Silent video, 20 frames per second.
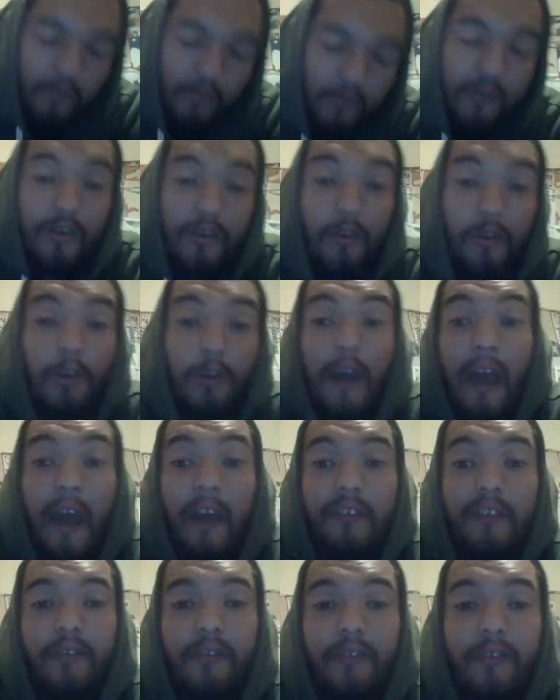Jericho asked
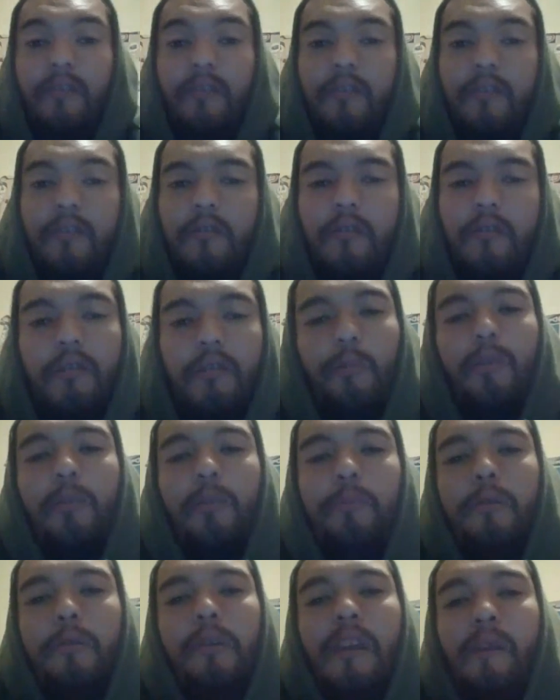
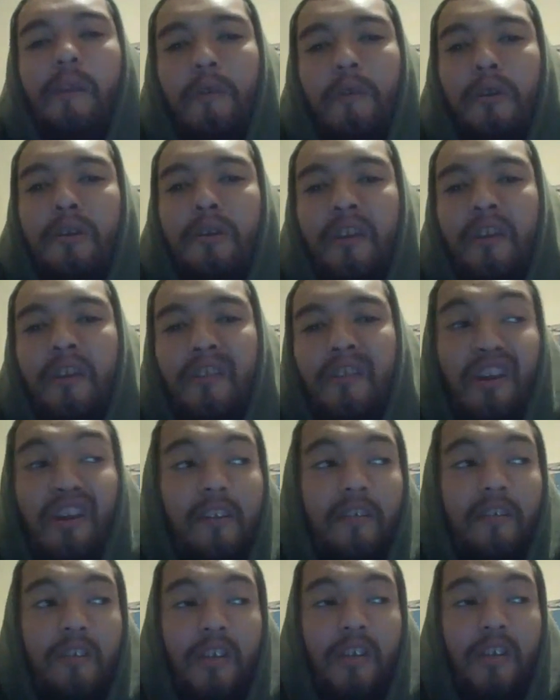WWE if he could take the
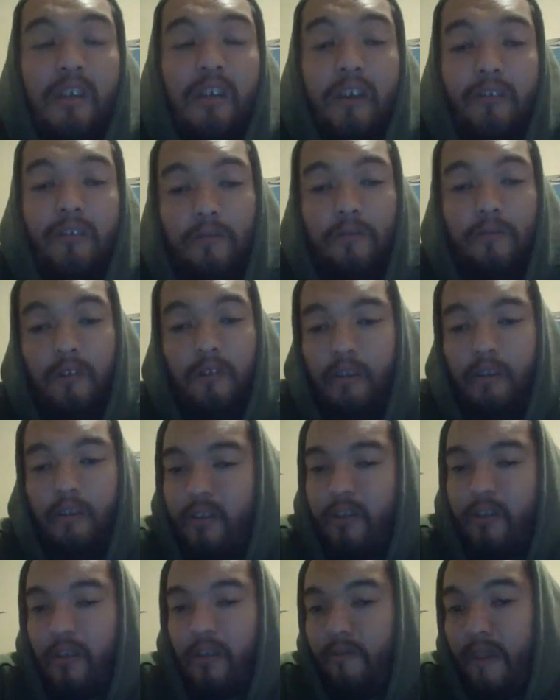NXT guys over there, and they
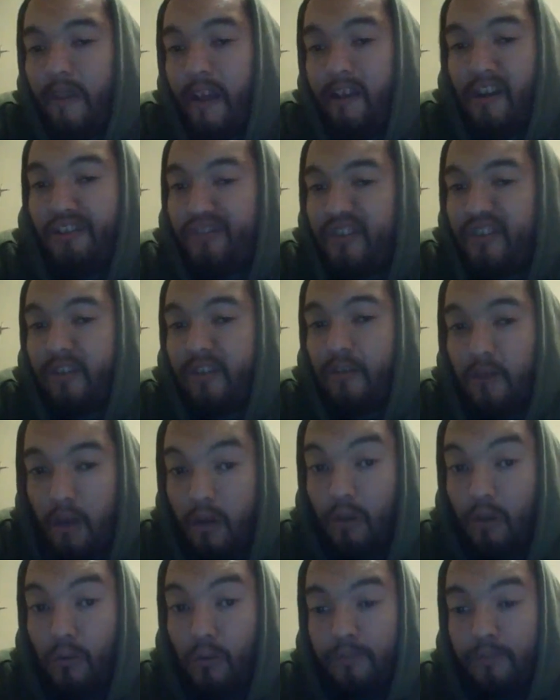flat out said no.